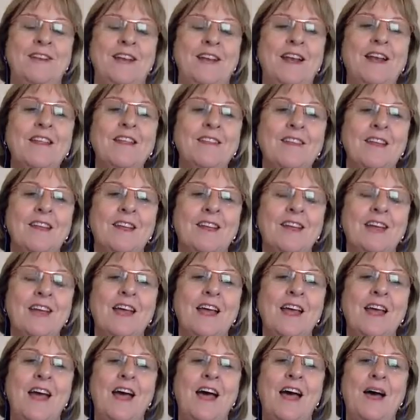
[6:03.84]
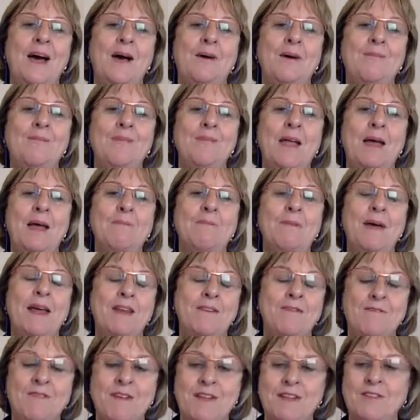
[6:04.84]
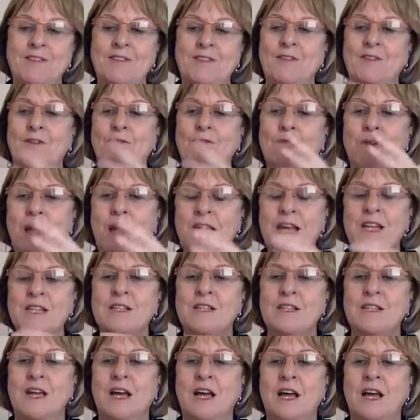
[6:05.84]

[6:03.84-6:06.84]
anything, and manifest great